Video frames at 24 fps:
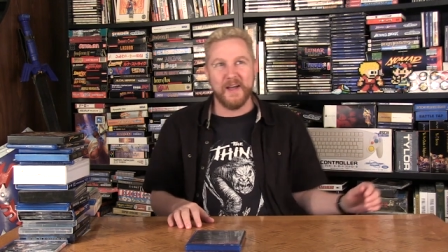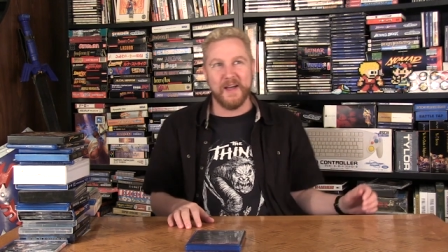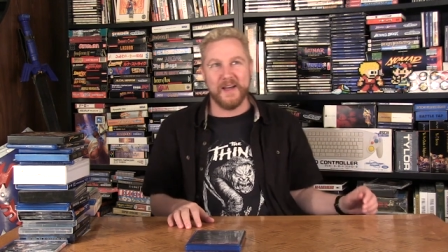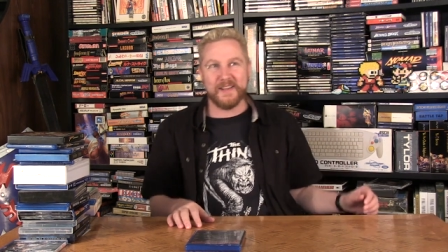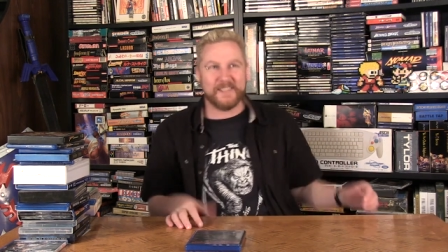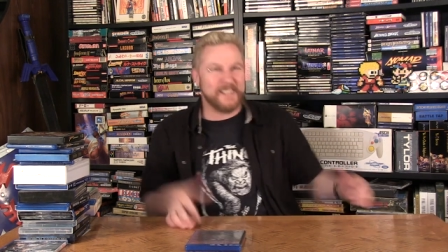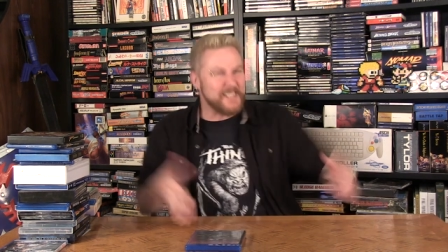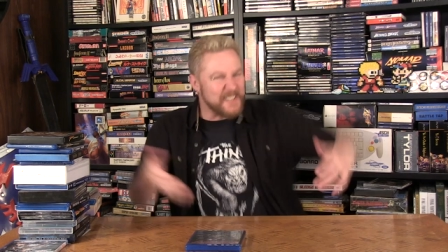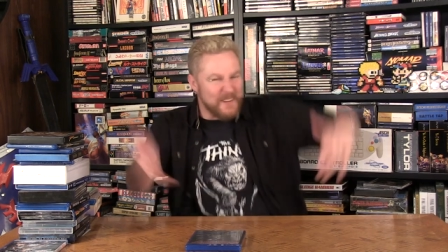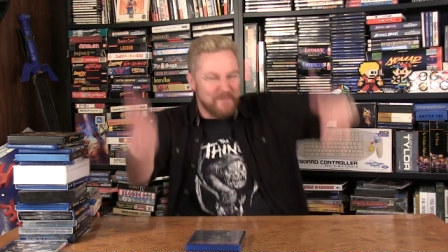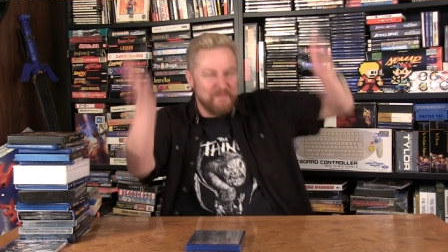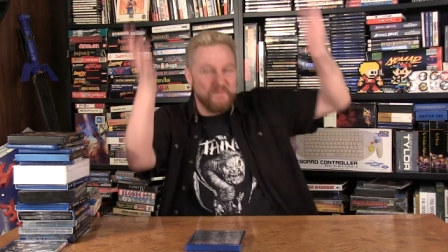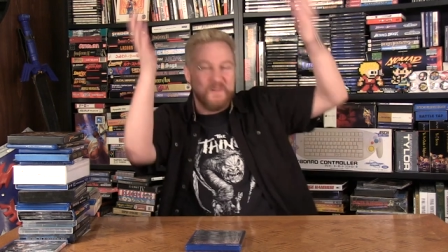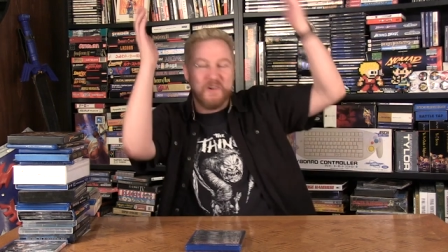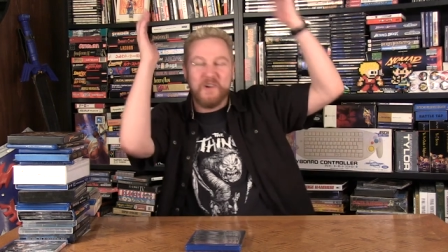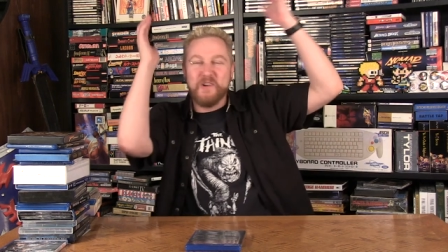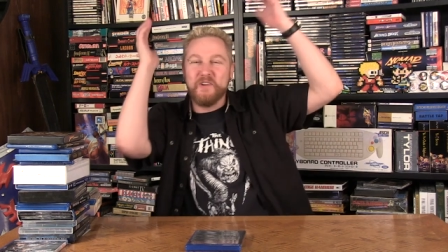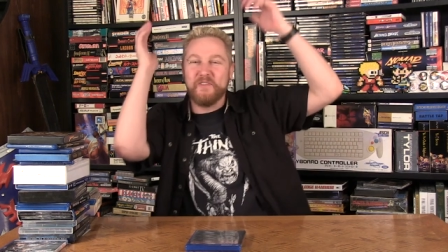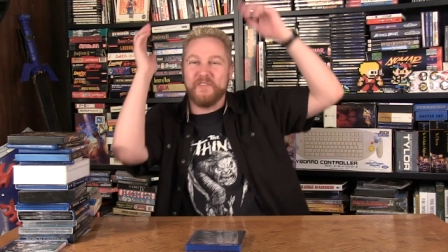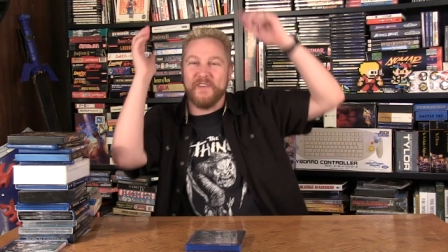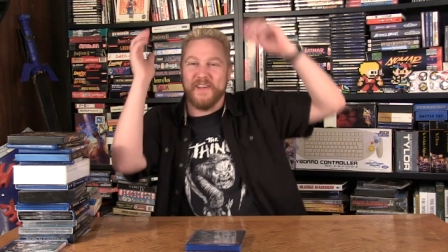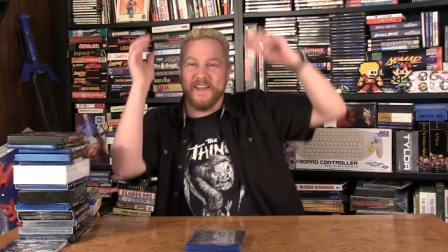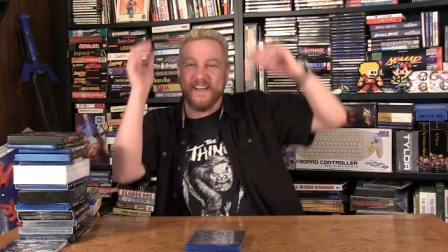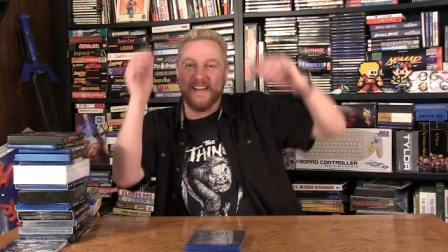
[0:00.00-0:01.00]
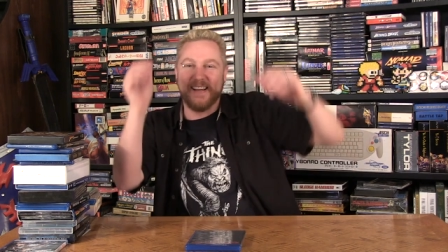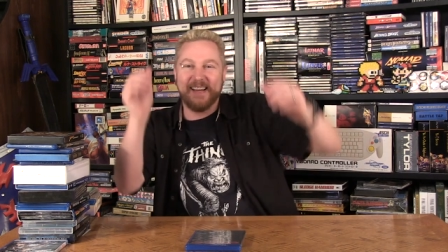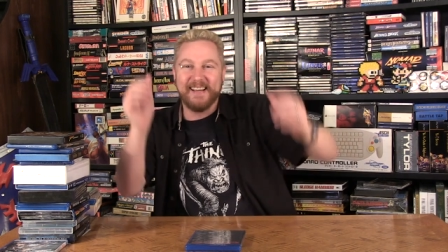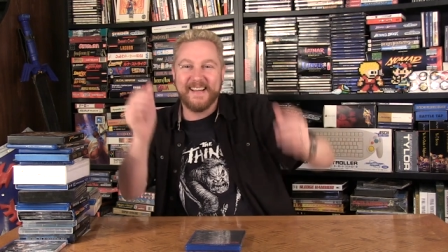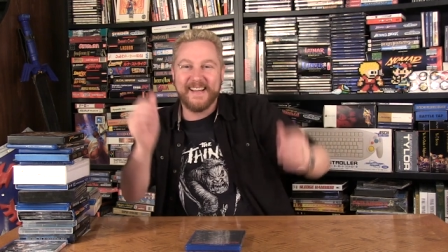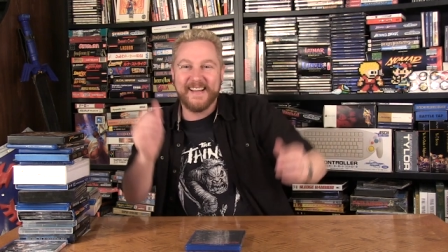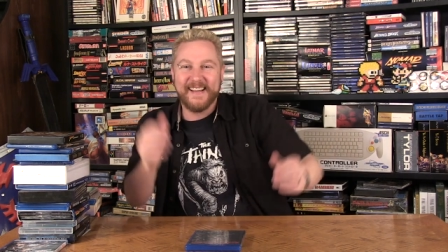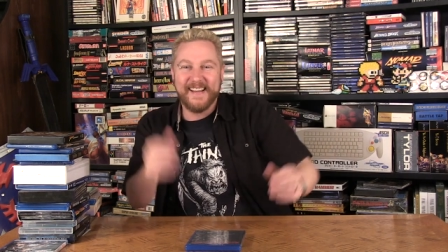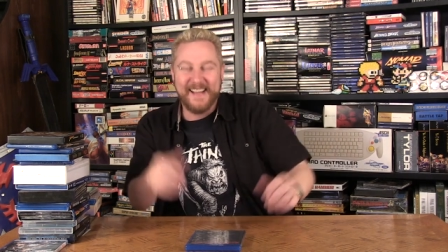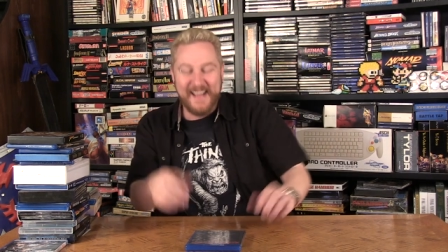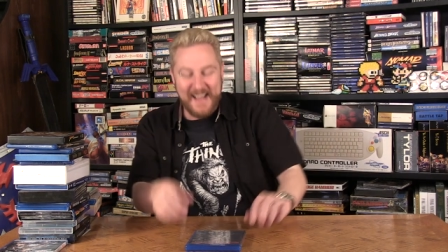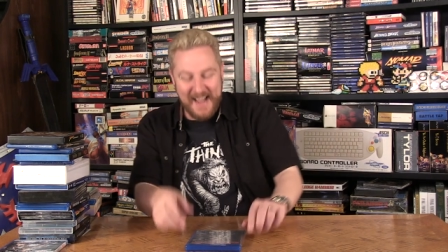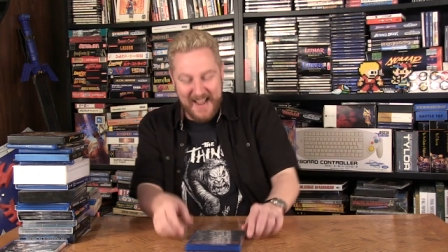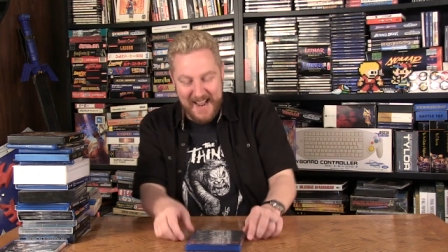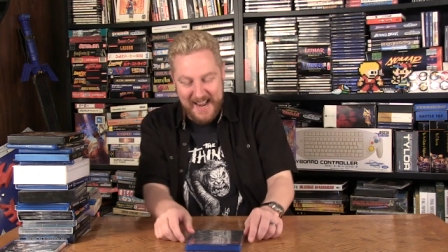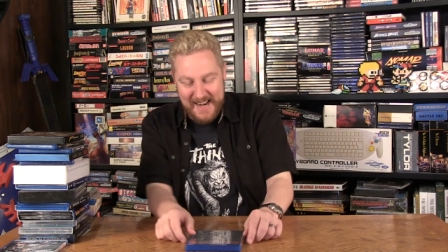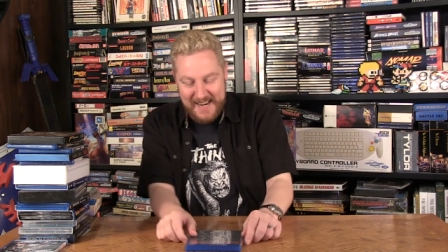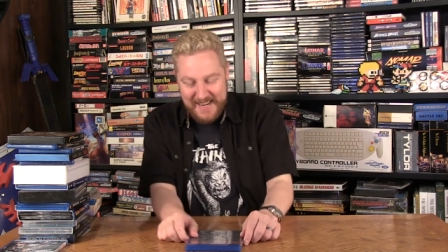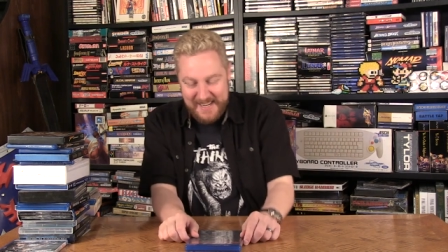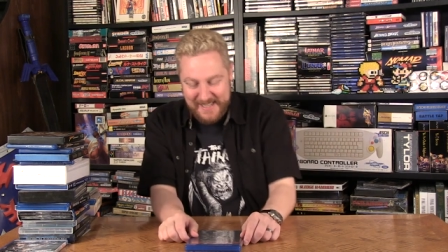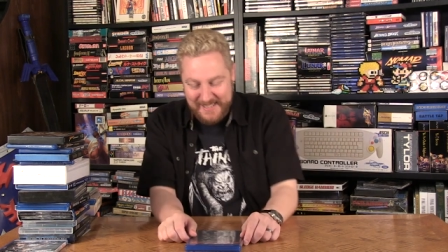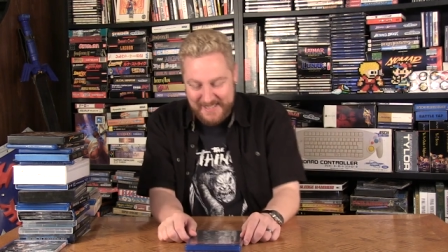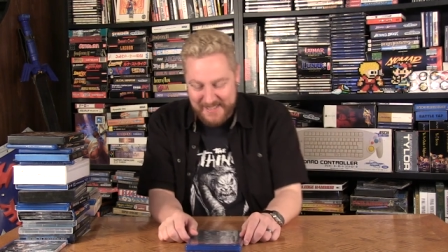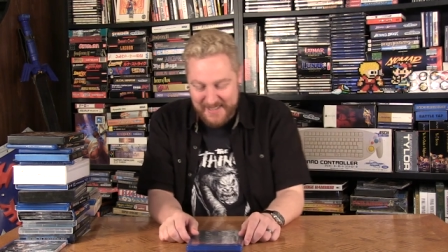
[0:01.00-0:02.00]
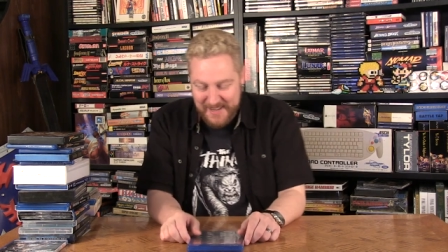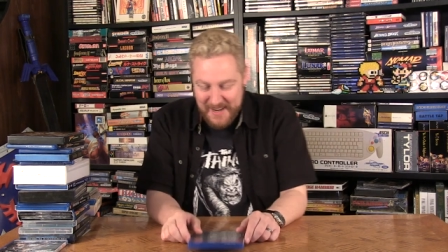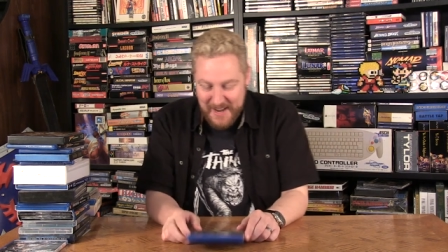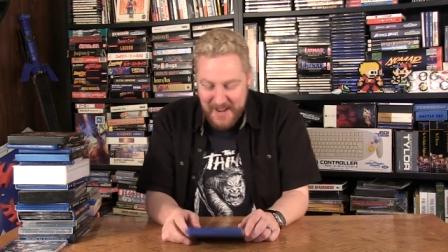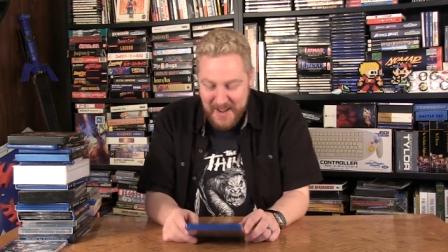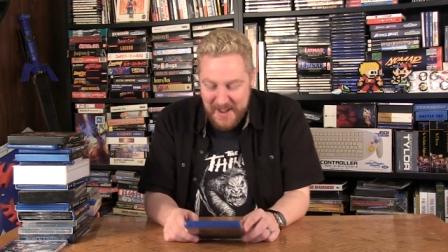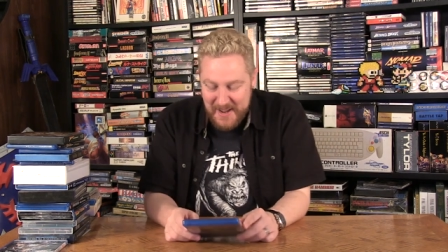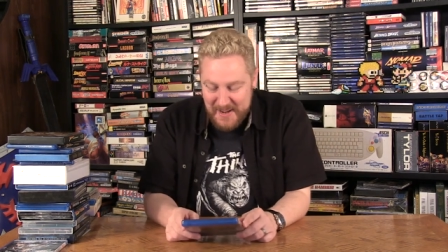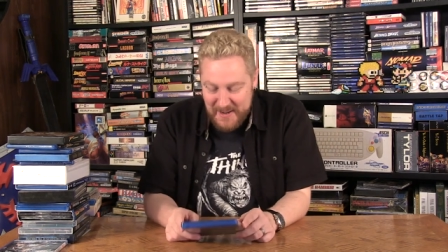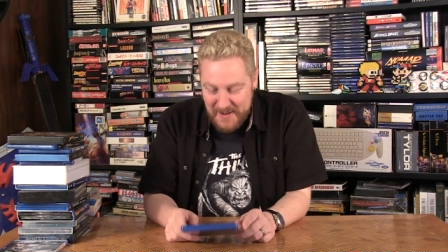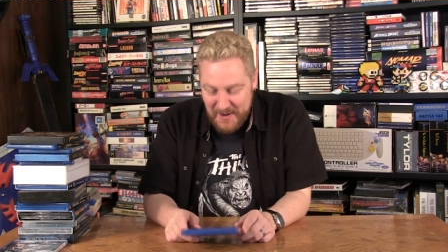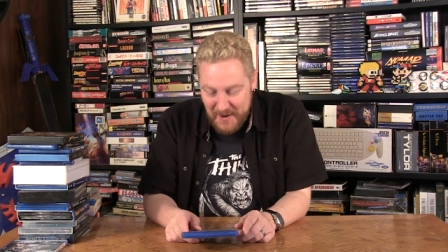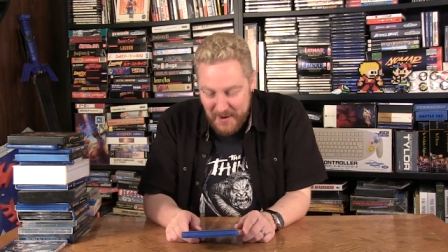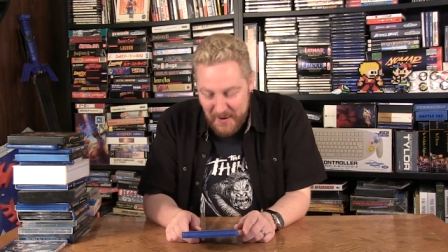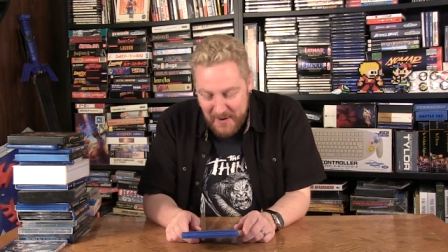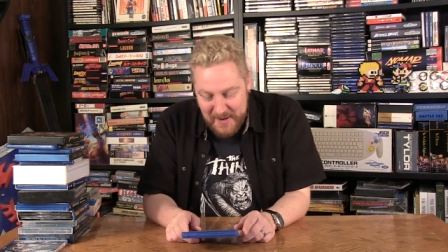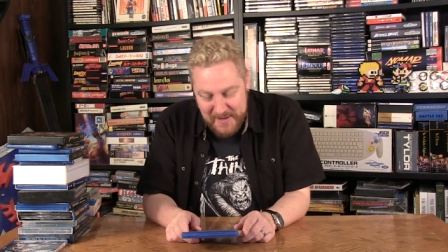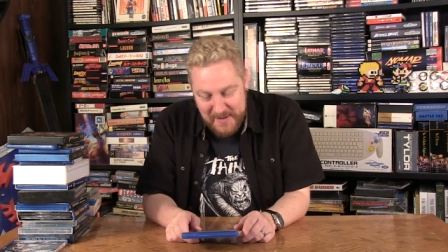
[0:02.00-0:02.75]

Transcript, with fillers: It's just a movie, and it's you know.